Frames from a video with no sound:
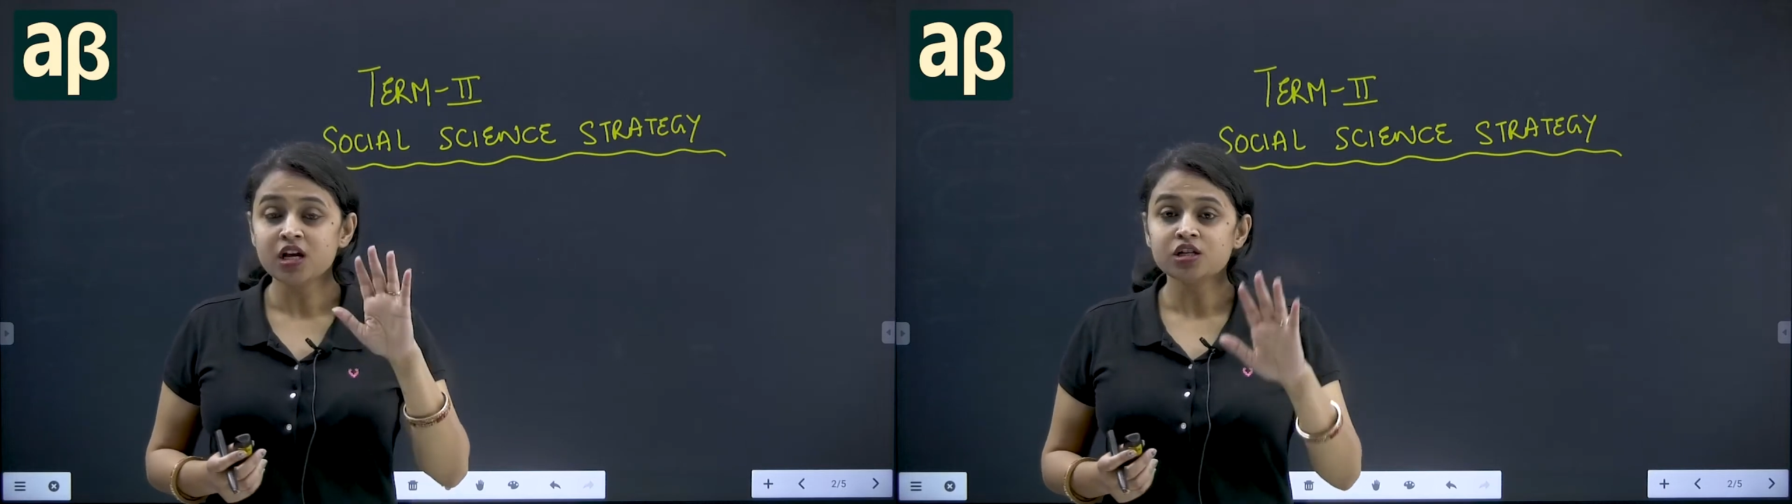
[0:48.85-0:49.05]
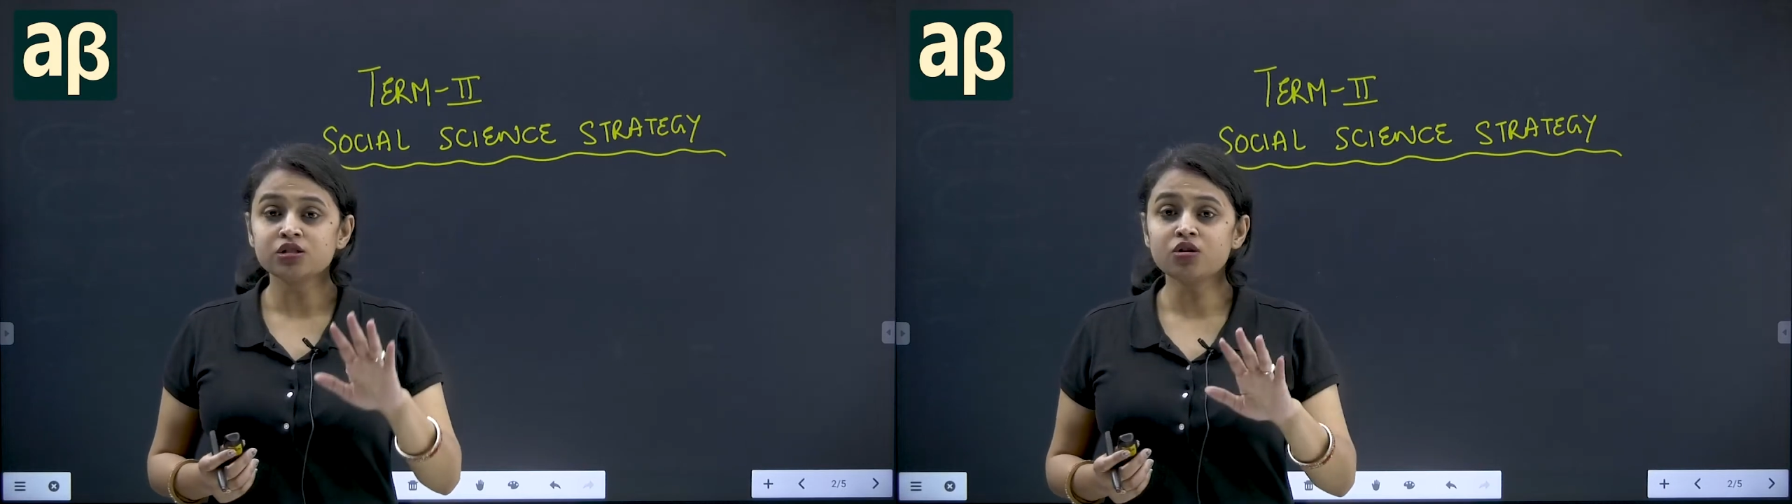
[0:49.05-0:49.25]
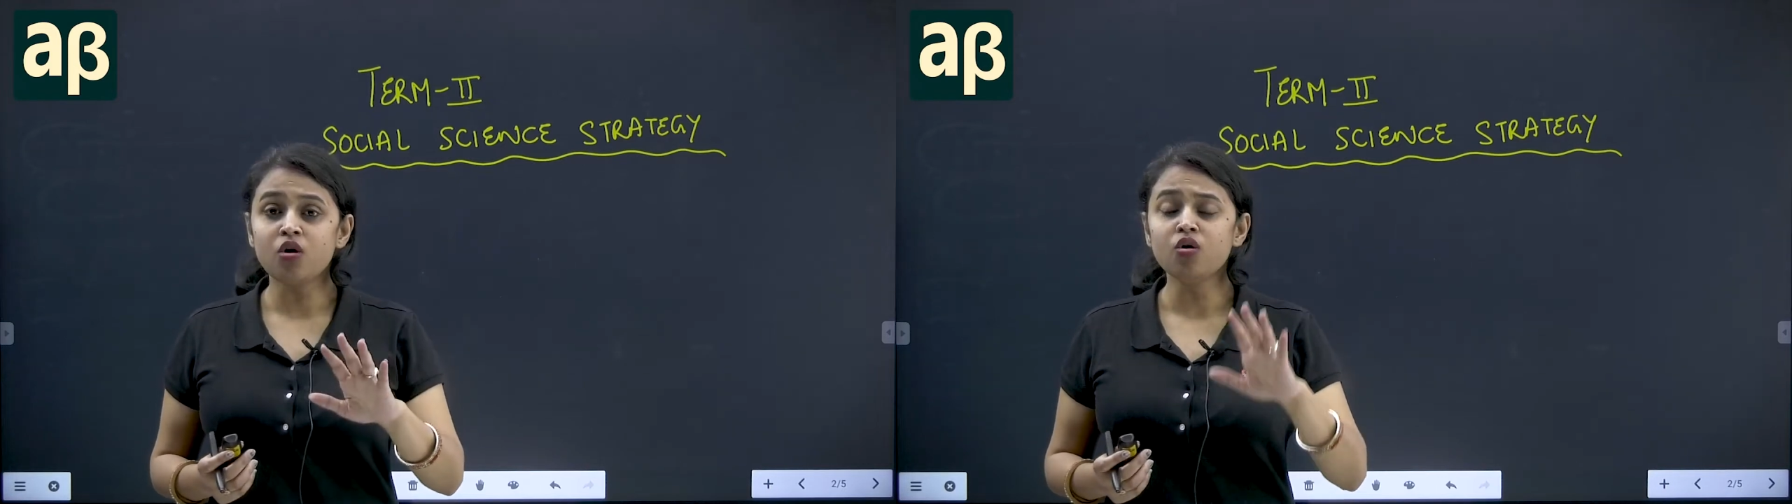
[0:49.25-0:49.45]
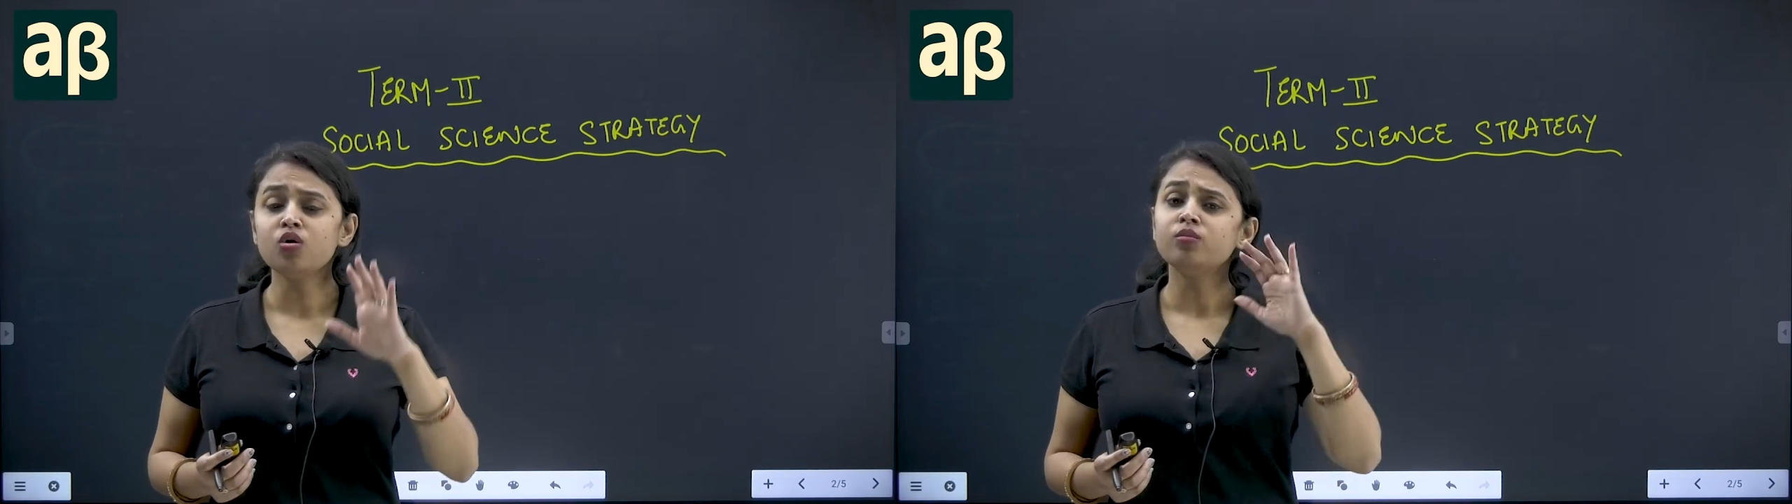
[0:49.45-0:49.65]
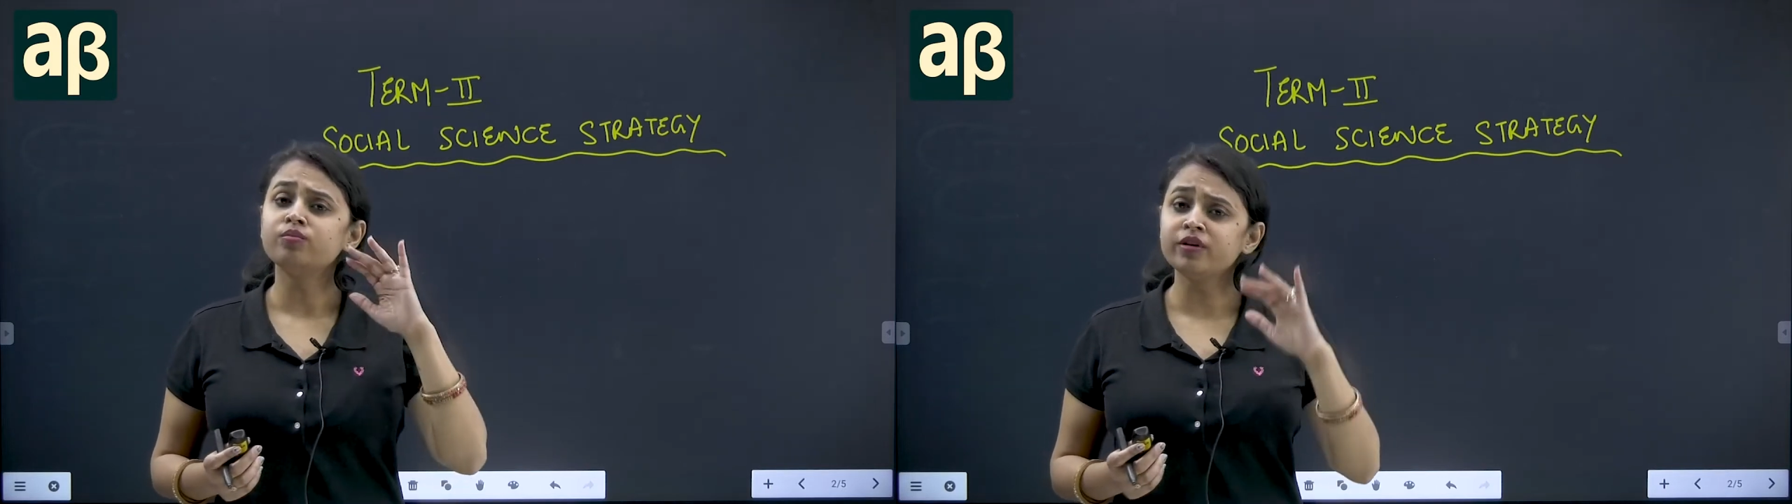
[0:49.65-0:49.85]
So
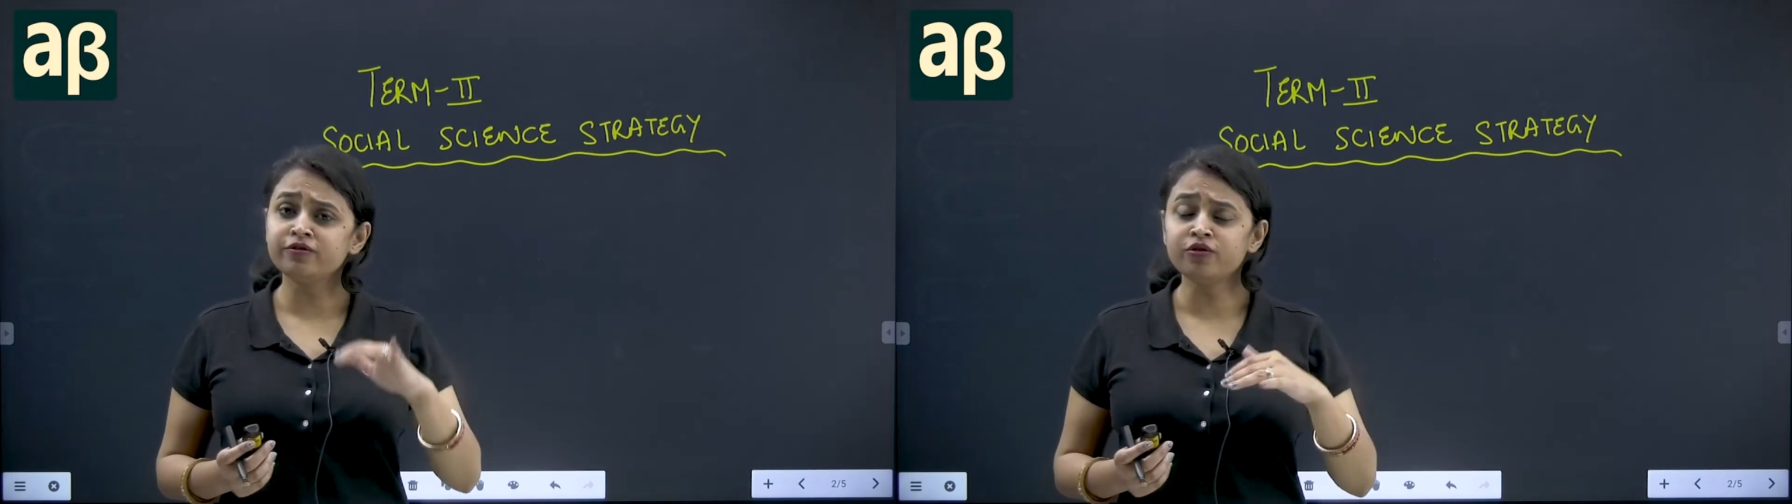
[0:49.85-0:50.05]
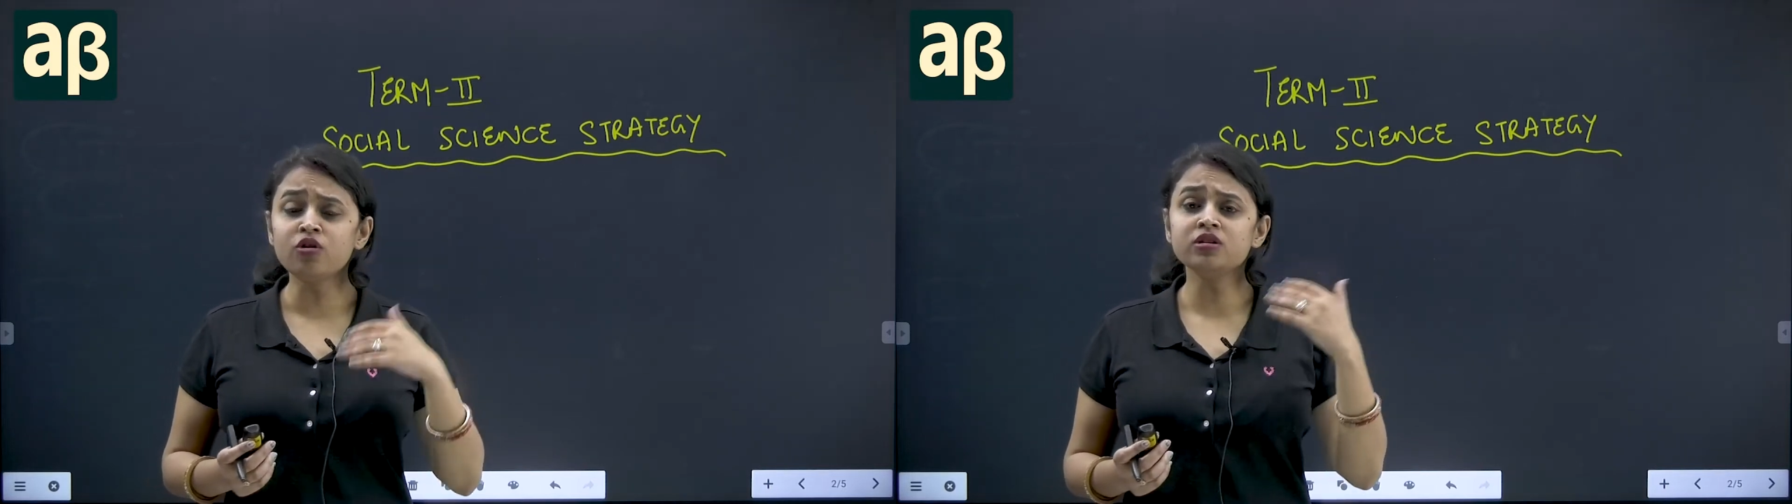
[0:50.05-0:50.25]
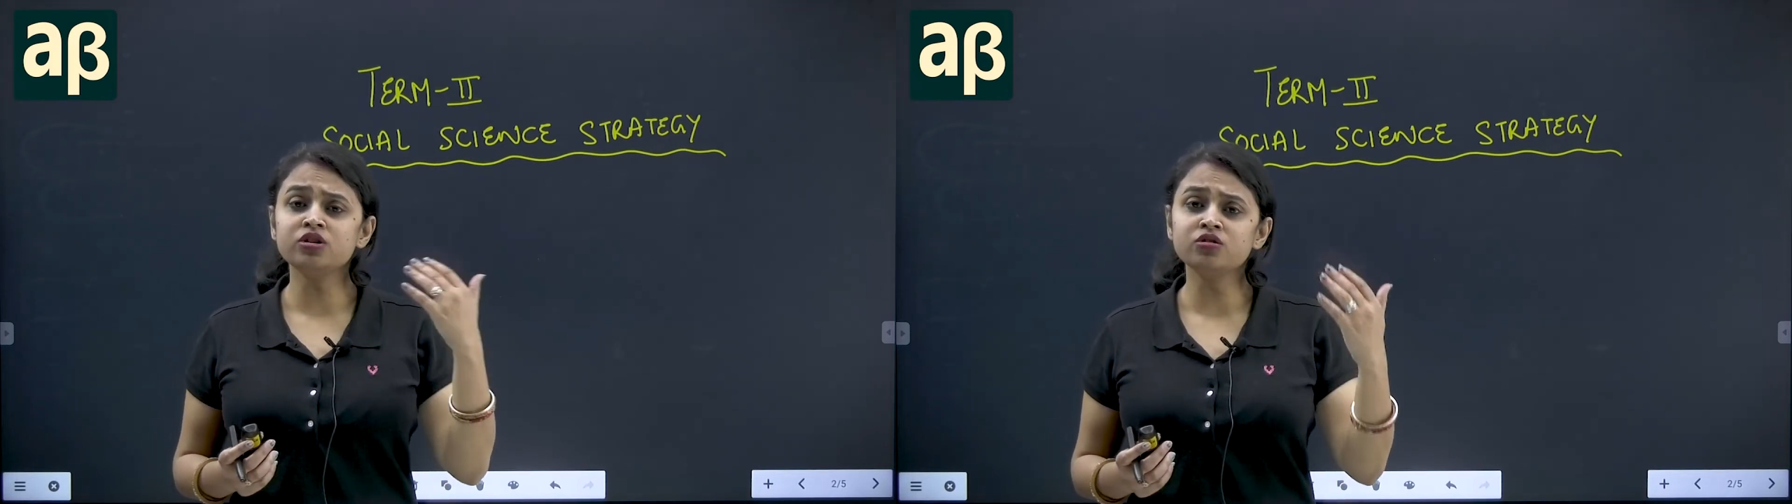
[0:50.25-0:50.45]
before